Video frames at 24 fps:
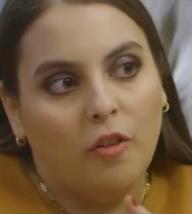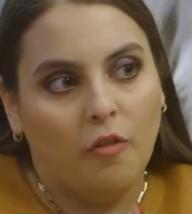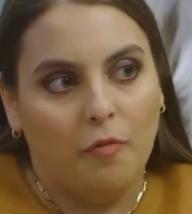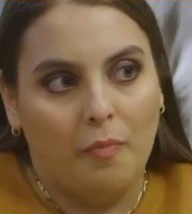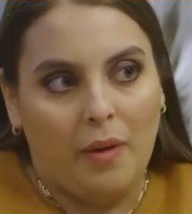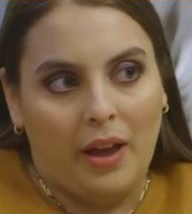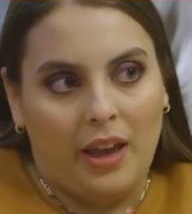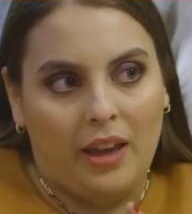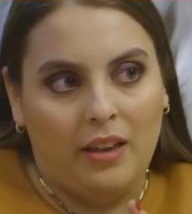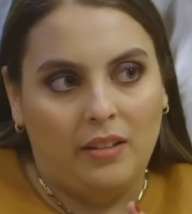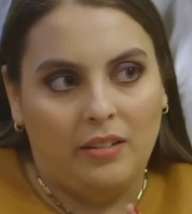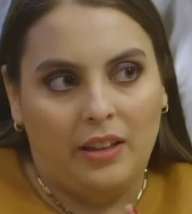of
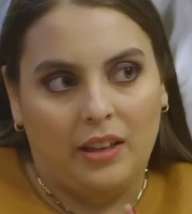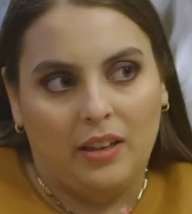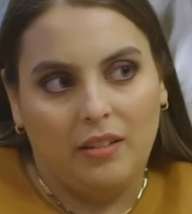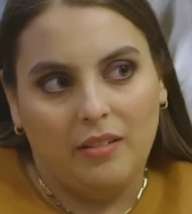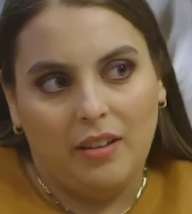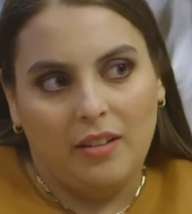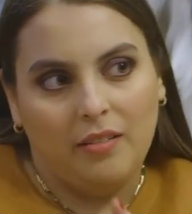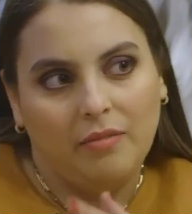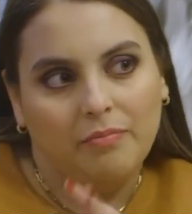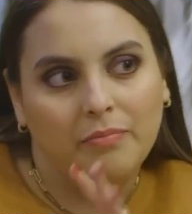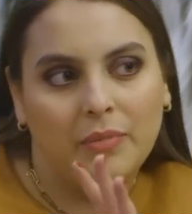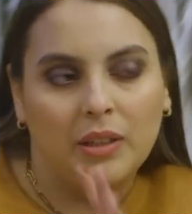my like
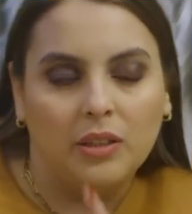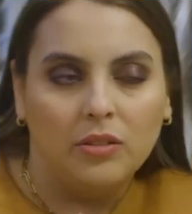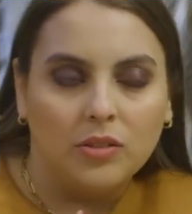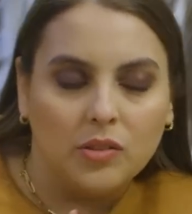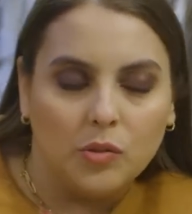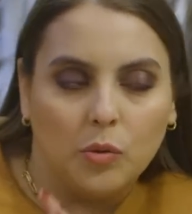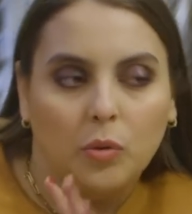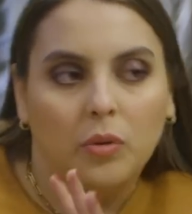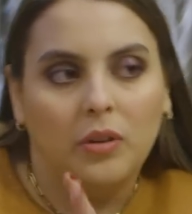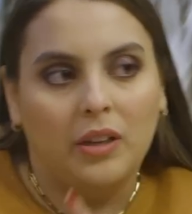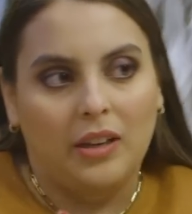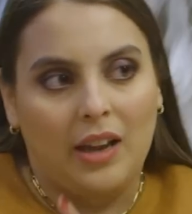middle
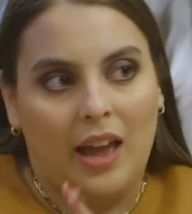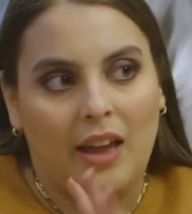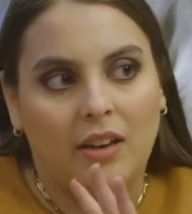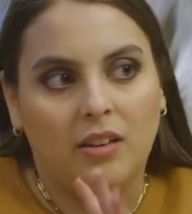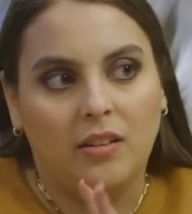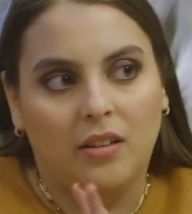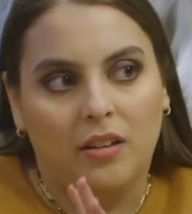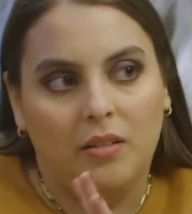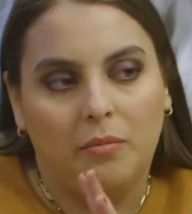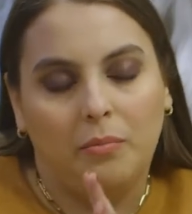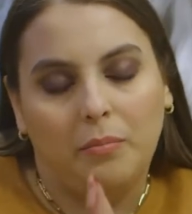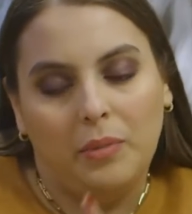school
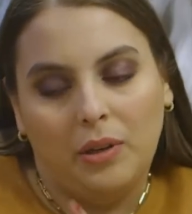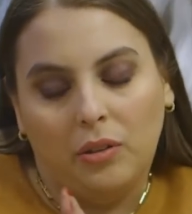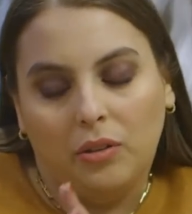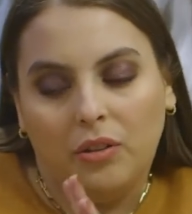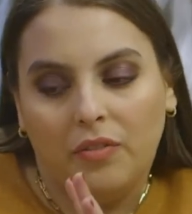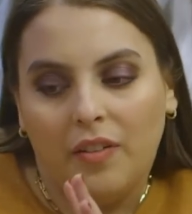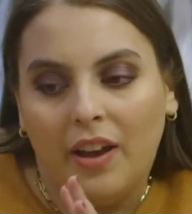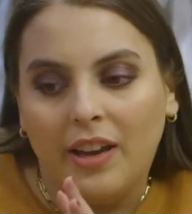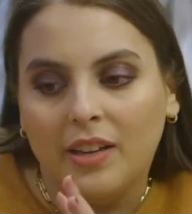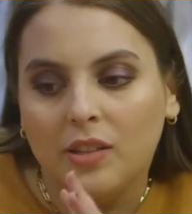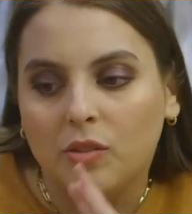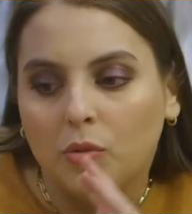and middle of
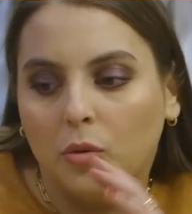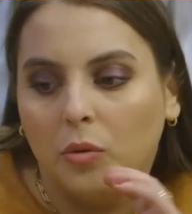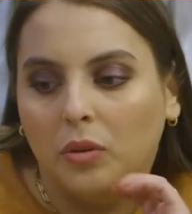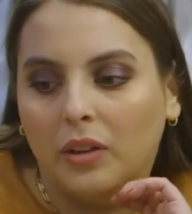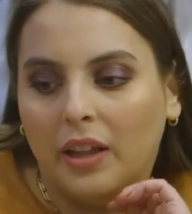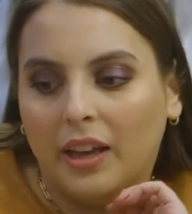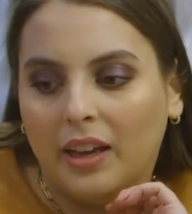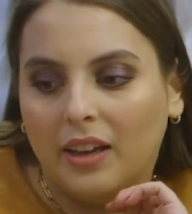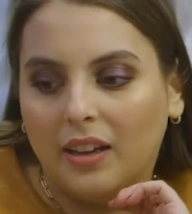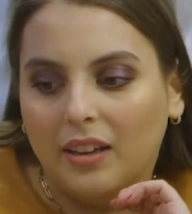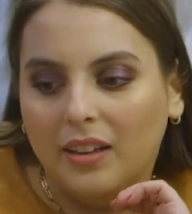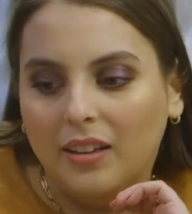high school,
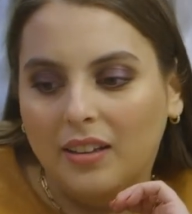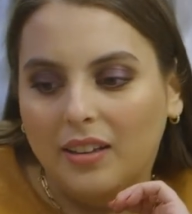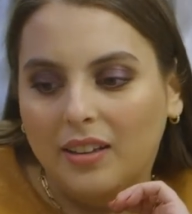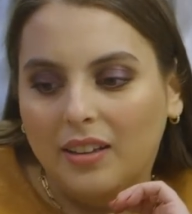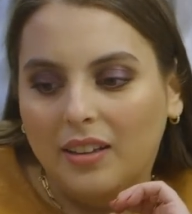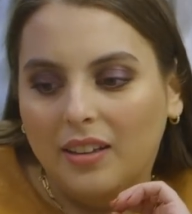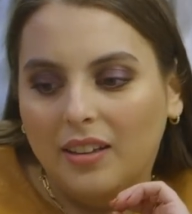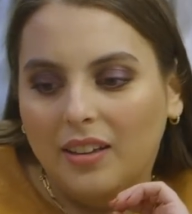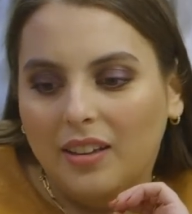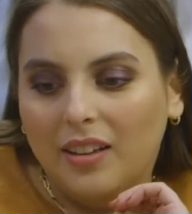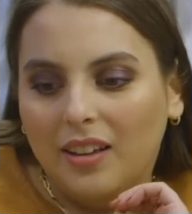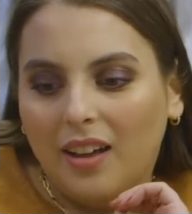like
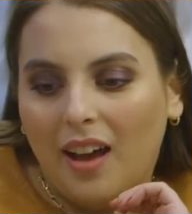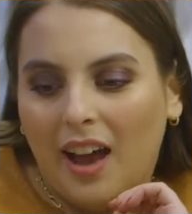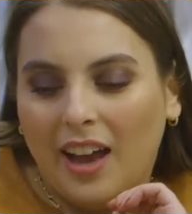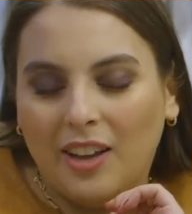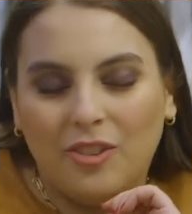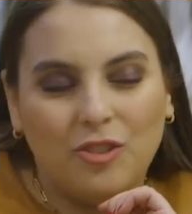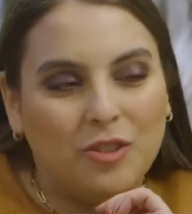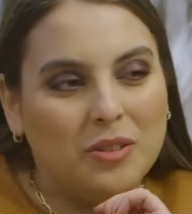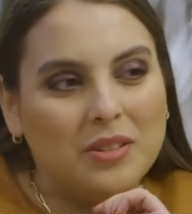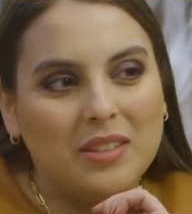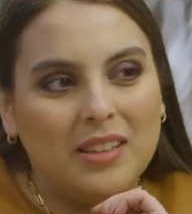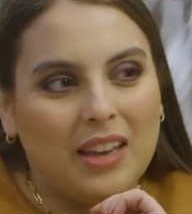I
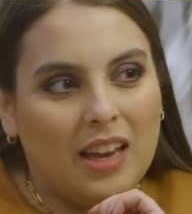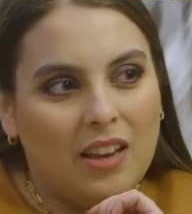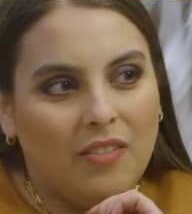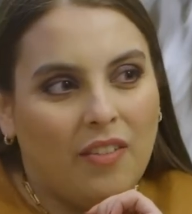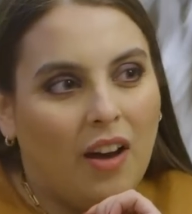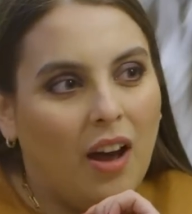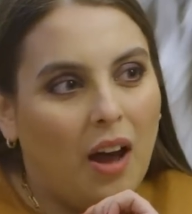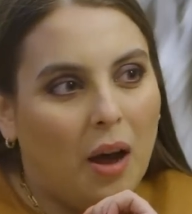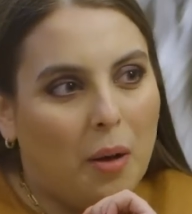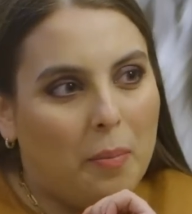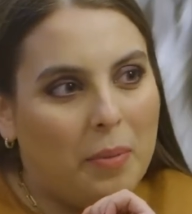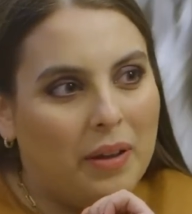just gave
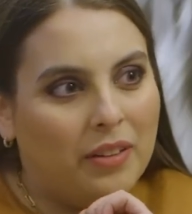up.